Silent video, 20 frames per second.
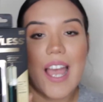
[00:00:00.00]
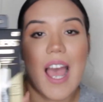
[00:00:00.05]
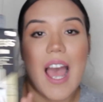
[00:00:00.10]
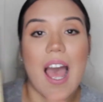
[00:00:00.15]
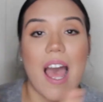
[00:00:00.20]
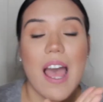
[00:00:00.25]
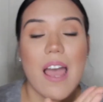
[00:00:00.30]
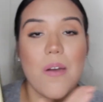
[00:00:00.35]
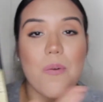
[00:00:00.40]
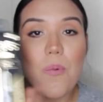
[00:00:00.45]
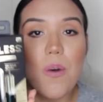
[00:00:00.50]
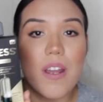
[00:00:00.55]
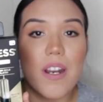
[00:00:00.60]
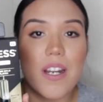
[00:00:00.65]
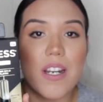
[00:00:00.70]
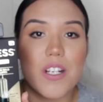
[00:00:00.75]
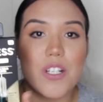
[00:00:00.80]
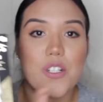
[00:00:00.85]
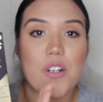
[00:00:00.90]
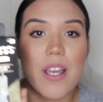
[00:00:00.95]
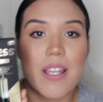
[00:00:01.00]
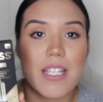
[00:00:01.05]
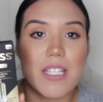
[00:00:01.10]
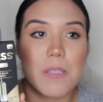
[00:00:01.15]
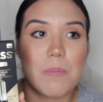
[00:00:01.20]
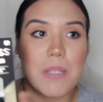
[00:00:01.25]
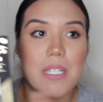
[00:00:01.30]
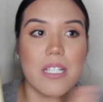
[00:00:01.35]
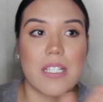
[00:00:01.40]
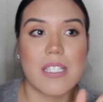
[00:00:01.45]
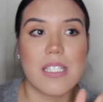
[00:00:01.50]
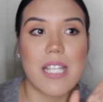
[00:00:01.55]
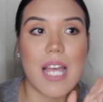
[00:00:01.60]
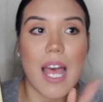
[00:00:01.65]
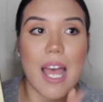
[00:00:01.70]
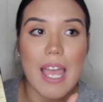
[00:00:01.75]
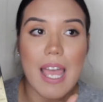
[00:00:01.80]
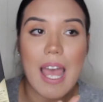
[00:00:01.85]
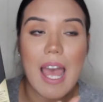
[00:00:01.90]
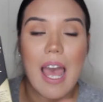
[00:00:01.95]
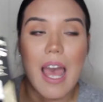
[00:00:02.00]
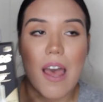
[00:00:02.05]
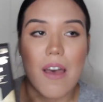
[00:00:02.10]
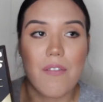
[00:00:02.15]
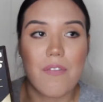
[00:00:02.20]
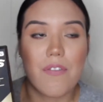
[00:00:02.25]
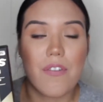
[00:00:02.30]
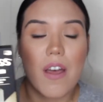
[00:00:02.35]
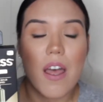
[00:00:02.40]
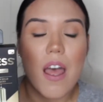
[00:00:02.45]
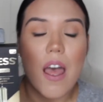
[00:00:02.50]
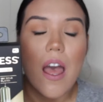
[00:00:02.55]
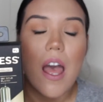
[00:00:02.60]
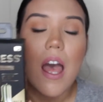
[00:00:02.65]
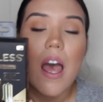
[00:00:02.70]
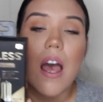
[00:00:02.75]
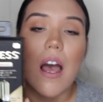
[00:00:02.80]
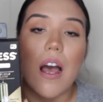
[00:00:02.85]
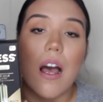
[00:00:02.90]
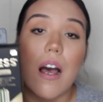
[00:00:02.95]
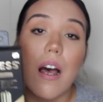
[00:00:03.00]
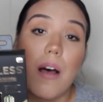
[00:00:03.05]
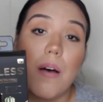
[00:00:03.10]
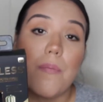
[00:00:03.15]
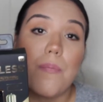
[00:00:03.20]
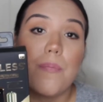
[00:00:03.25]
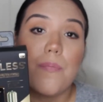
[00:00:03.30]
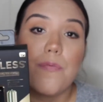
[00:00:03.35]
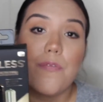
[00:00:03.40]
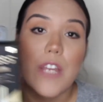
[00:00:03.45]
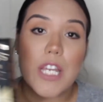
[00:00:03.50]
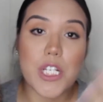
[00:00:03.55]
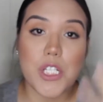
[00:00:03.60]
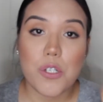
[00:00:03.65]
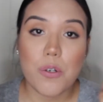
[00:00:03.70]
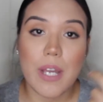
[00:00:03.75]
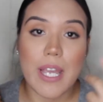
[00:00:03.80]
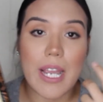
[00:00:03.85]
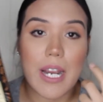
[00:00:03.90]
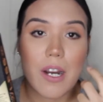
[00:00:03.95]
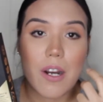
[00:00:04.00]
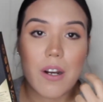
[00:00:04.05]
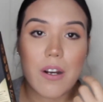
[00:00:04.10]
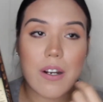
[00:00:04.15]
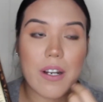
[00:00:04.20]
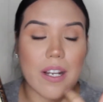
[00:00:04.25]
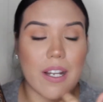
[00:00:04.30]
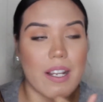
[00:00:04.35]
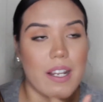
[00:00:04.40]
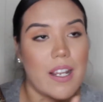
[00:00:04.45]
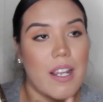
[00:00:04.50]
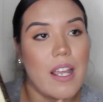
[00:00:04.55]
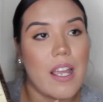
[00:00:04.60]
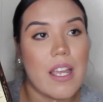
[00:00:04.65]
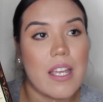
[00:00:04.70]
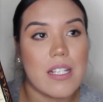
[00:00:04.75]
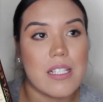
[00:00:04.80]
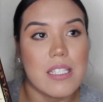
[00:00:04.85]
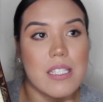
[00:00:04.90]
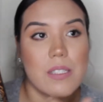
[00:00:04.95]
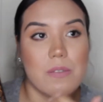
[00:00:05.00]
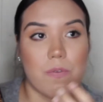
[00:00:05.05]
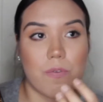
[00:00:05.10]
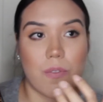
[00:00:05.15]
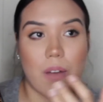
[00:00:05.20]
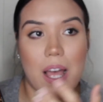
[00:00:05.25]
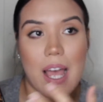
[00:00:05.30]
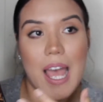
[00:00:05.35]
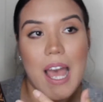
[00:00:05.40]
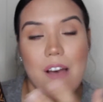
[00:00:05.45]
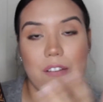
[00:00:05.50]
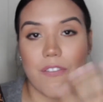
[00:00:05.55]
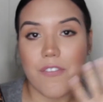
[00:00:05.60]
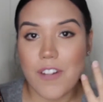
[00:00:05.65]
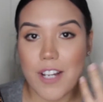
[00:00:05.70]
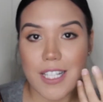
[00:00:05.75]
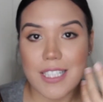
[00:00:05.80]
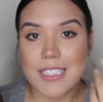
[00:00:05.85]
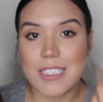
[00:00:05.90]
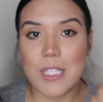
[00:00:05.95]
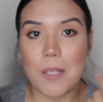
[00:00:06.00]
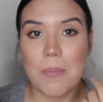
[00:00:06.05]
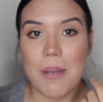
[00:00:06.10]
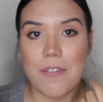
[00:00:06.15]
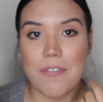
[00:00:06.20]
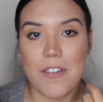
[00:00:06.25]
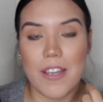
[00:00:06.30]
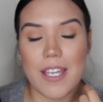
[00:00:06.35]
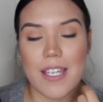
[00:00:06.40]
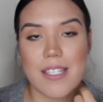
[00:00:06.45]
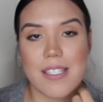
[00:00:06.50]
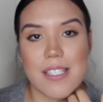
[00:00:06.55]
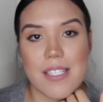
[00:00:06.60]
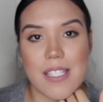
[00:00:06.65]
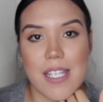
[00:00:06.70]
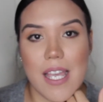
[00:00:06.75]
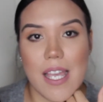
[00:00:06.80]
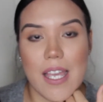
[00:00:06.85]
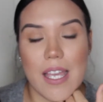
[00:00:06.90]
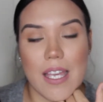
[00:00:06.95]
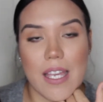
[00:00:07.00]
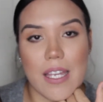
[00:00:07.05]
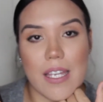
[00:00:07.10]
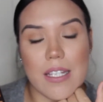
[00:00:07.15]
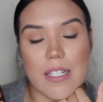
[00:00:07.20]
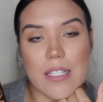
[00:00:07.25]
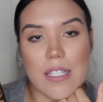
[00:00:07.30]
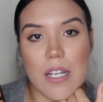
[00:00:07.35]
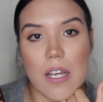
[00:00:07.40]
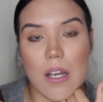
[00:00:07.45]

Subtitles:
I wanted to try this because I have facial hair. I have fuzz on my face, and